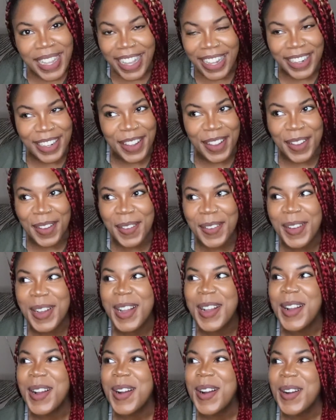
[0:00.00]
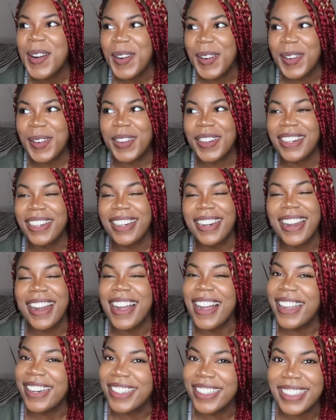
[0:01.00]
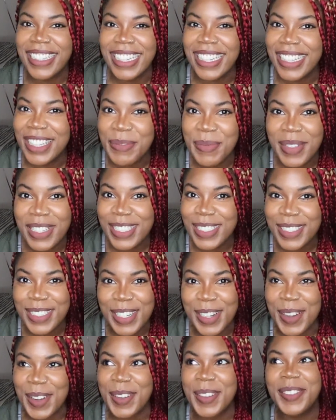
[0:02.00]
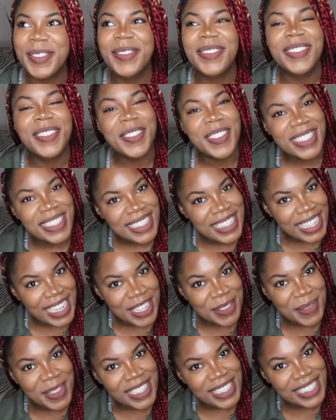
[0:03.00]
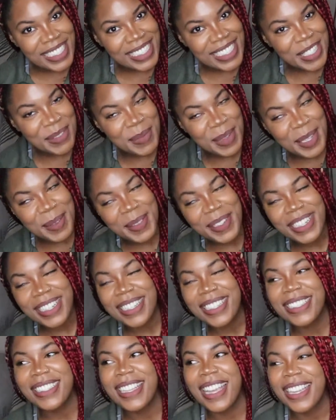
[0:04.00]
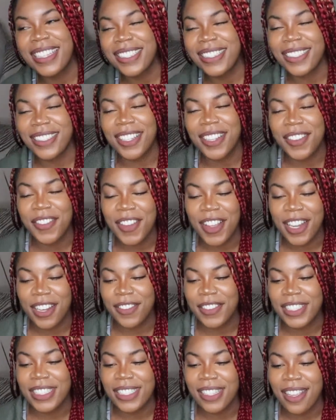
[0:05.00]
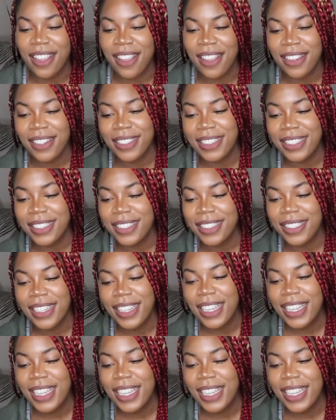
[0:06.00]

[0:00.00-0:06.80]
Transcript: Hello or Underneath the Mistletoe, once again by Justin Bieber, because I just love all of his songs.